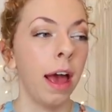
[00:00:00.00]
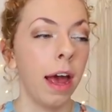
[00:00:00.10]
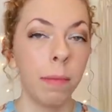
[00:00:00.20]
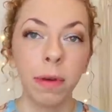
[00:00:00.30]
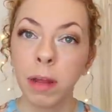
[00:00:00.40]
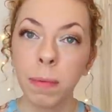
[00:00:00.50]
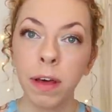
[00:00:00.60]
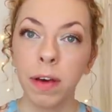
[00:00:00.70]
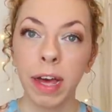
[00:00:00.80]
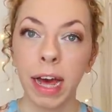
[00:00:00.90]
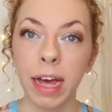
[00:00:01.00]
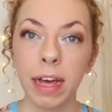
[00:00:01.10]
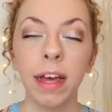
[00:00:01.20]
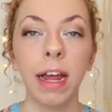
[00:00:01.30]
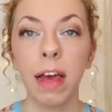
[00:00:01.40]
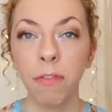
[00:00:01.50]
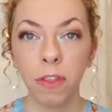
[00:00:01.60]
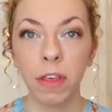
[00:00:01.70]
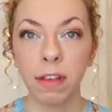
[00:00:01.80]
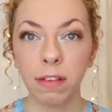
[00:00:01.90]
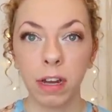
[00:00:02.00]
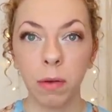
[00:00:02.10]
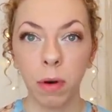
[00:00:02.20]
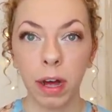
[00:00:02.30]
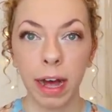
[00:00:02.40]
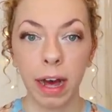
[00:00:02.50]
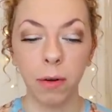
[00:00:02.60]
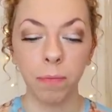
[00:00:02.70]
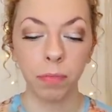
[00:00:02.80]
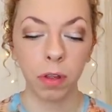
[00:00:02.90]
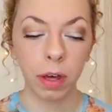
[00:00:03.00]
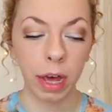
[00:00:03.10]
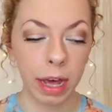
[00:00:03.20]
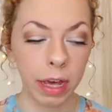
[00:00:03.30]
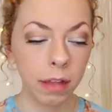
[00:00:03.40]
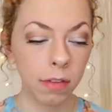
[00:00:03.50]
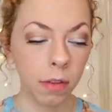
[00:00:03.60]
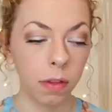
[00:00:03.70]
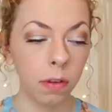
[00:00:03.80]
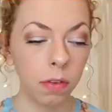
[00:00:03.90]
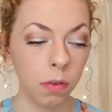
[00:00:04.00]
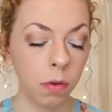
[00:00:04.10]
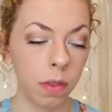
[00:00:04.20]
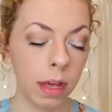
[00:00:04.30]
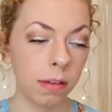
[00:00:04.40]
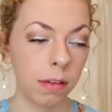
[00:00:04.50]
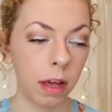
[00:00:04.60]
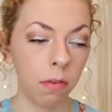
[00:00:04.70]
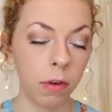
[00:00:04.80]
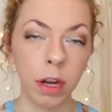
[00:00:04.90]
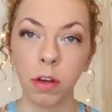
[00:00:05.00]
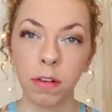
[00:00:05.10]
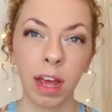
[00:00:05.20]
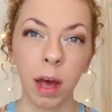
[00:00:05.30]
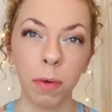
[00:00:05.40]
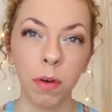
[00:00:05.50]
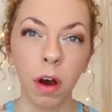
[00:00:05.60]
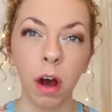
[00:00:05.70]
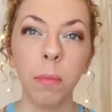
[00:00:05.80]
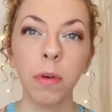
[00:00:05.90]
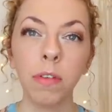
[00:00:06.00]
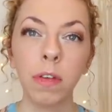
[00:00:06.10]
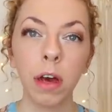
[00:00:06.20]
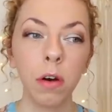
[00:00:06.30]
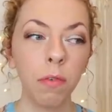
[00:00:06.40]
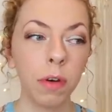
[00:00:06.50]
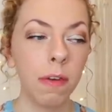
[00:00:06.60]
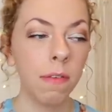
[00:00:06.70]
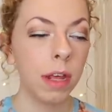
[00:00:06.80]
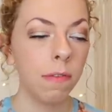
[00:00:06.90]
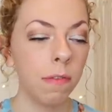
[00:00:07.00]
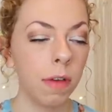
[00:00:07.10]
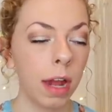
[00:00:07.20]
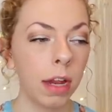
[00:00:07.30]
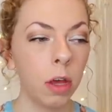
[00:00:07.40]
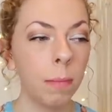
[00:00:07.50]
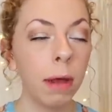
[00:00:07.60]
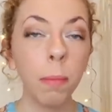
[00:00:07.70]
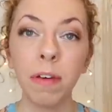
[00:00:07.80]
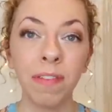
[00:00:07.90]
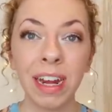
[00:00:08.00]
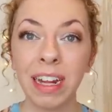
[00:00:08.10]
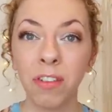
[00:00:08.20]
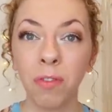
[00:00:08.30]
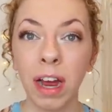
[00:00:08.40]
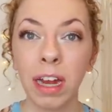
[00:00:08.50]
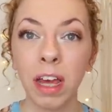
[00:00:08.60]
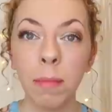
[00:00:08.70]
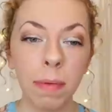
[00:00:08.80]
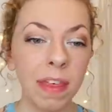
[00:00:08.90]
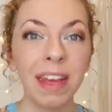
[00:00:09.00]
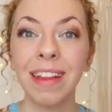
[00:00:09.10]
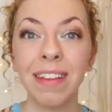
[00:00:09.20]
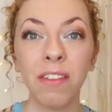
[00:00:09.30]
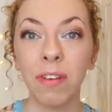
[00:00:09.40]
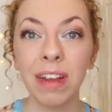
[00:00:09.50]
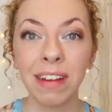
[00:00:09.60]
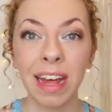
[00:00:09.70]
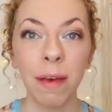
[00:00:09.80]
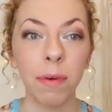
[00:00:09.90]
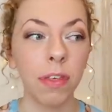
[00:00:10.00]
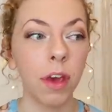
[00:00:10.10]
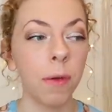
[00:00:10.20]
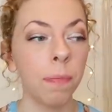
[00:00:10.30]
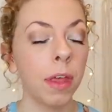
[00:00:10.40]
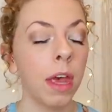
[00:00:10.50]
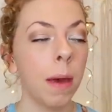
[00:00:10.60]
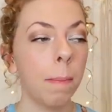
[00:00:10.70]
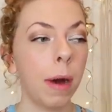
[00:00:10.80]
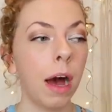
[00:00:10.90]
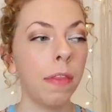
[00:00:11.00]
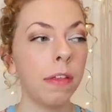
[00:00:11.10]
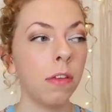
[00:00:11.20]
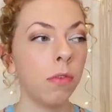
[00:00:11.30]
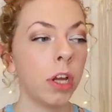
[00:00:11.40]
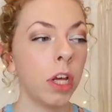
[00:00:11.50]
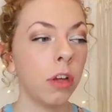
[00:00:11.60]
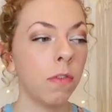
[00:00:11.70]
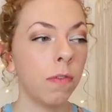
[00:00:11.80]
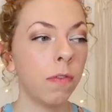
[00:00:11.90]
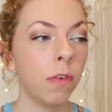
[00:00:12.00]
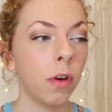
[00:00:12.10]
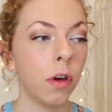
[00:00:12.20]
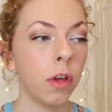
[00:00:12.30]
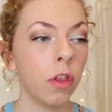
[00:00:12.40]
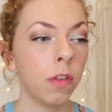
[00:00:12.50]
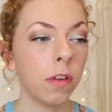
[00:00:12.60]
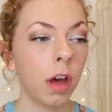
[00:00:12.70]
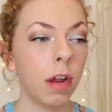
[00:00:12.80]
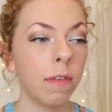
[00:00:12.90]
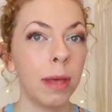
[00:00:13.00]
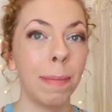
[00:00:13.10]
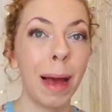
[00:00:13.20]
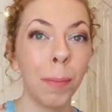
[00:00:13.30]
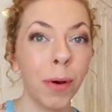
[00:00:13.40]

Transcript: and I'm gonna be okay, and everything is gonna work out. Okay, so those are sort of things that are really good to help you calm yourself, even if, and you may not be feeling this right now, you may be thinking this isn't resonating with you, but this is really good for just kind of in your back